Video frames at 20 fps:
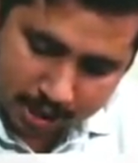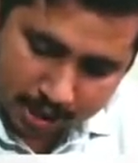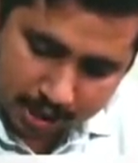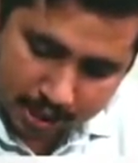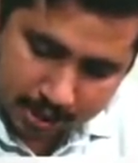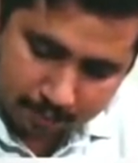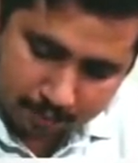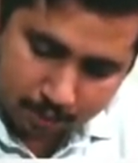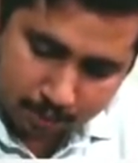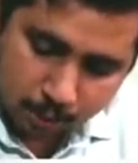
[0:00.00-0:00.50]
and
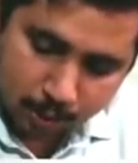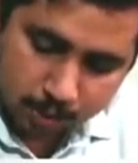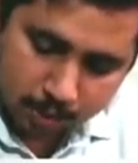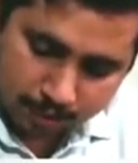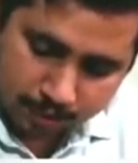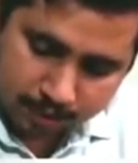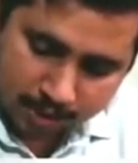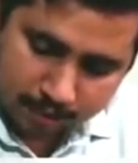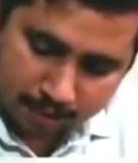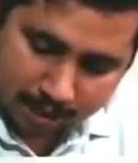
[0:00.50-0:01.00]
both
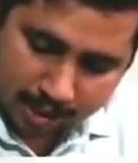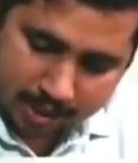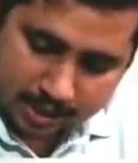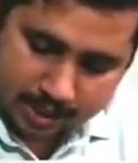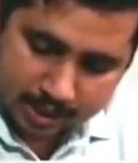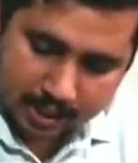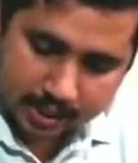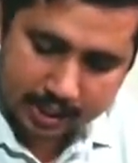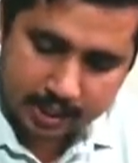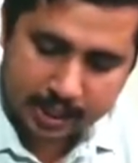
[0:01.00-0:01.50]
of them
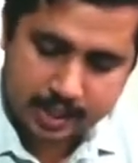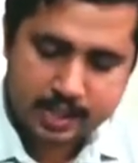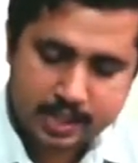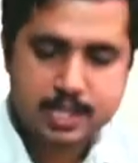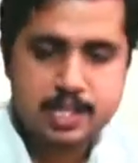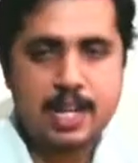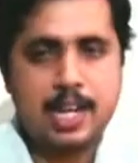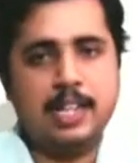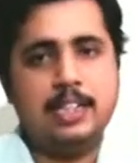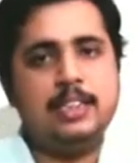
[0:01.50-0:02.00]
contains
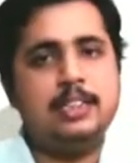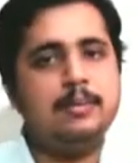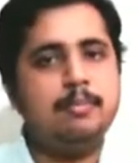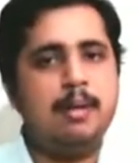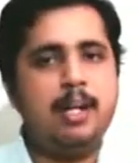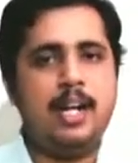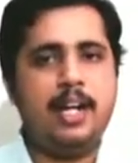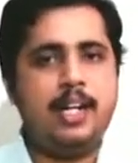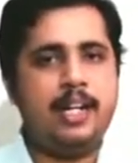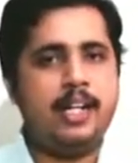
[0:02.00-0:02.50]

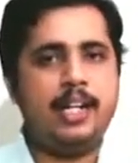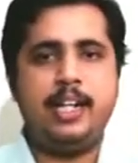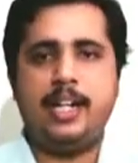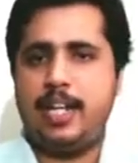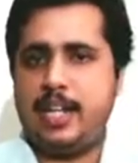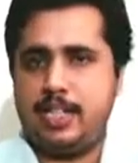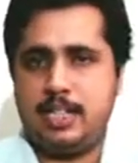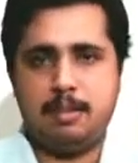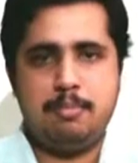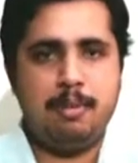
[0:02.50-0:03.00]
tangible and
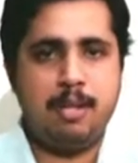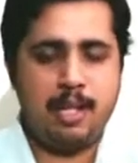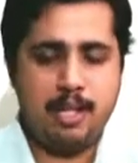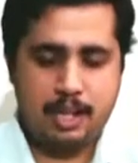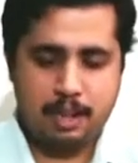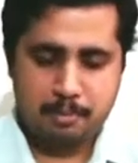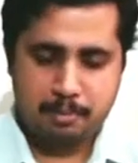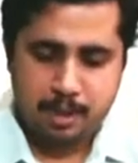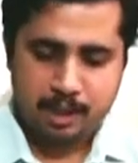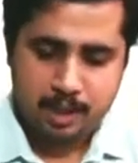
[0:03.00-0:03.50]
intangible
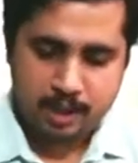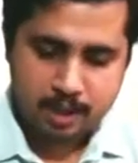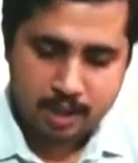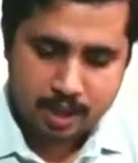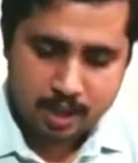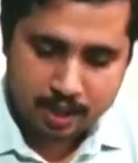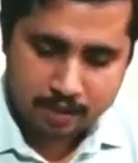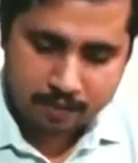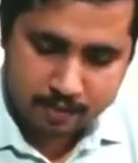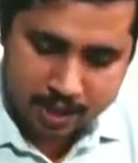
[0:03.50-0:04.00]
element
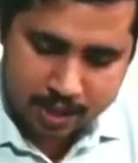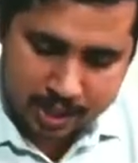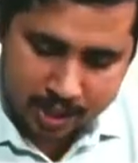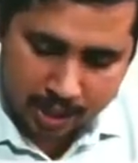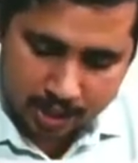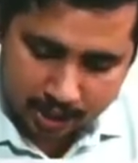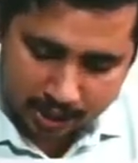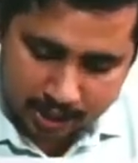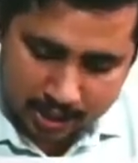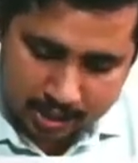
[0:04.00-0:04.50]
which
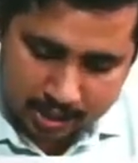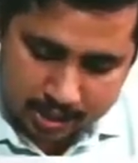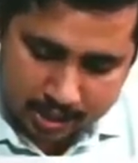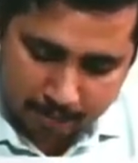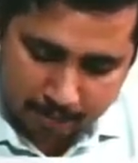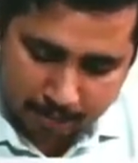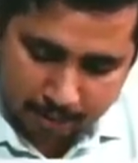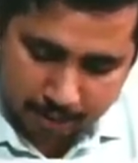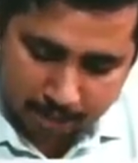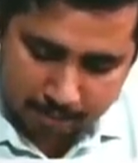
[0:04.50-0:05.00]
are
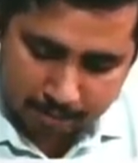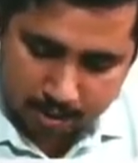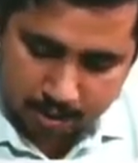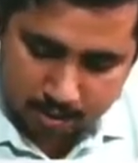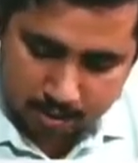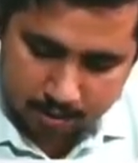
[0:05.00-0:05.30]
inseparable.